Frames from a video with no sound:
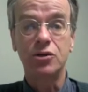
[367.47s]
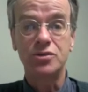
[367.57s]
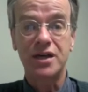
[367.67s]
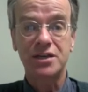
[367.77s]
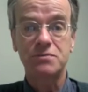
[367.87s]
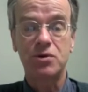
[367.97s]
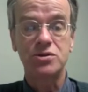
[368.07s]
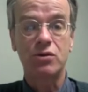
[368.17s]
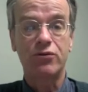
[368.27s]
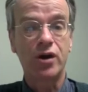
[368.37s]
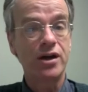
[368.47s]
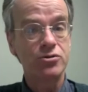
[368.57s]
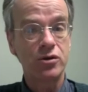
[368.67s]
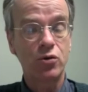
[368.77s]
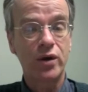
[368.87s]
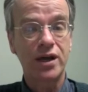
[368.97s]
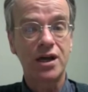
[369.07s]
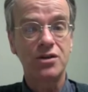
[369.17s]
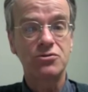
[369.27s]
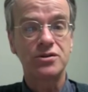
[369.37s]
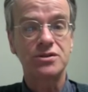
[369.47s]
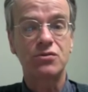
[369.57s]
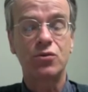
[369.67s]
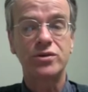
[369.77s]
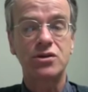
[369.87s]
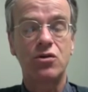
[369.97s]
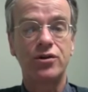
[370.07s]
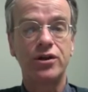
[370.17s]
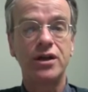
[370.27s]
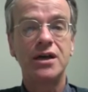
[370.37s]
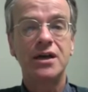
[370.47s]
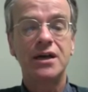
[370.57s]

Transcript: taxpayers in over 120 countries through what's called the